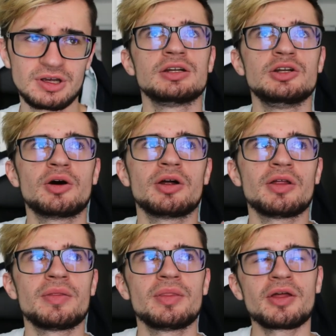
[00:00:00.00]

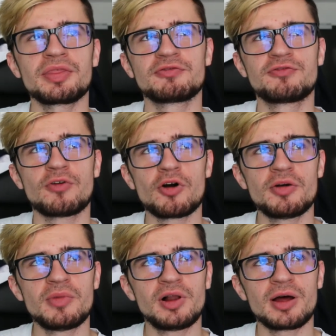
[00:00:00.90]
not the
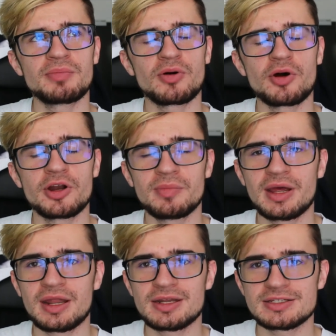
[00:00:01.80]
formal
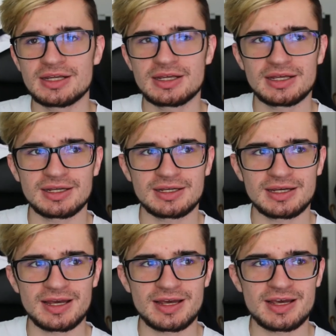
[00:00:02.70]
appointment
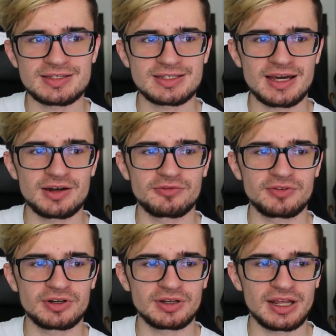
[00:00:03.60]
as kind
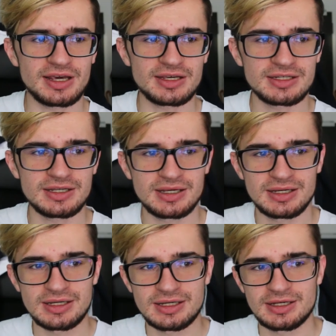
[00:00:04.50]
of a like
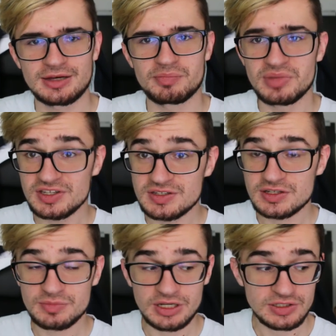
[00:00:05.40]

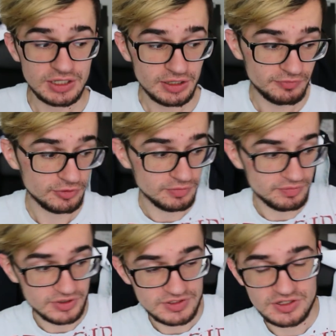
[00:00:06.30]
business meeting. For
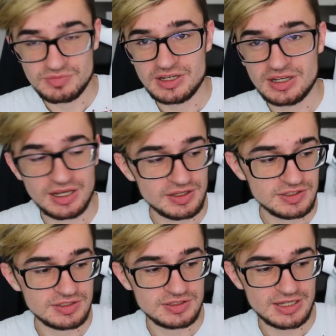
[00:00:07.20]
business meeting and
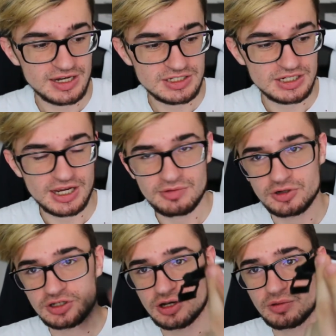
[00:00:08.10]
such, I
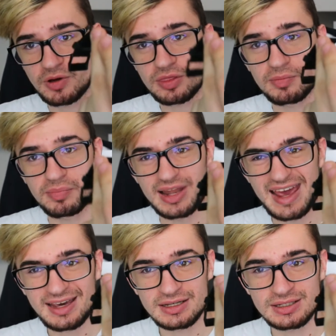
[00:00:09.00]
would go with the
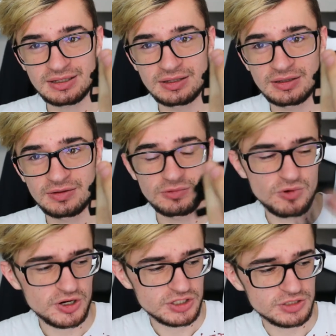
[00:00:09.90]
black
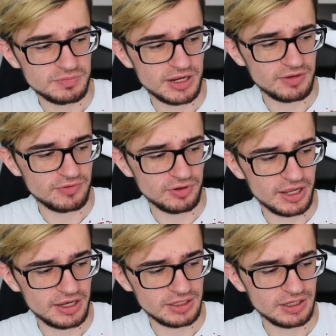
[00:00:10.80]
watch, but if you're
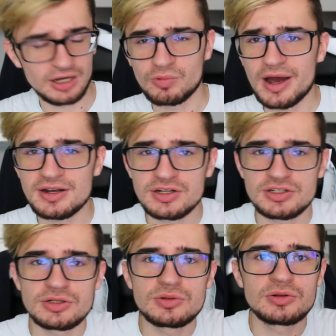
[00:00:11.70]
like invited
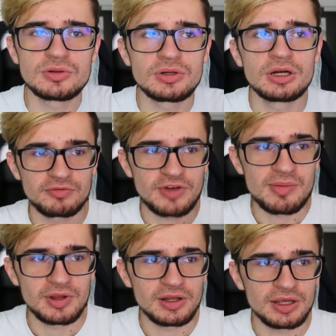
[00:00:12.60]
to
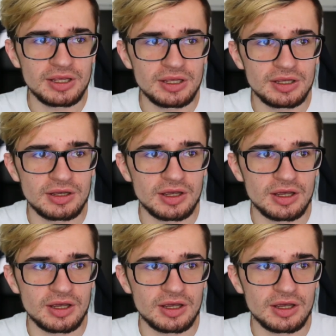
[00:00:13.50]
family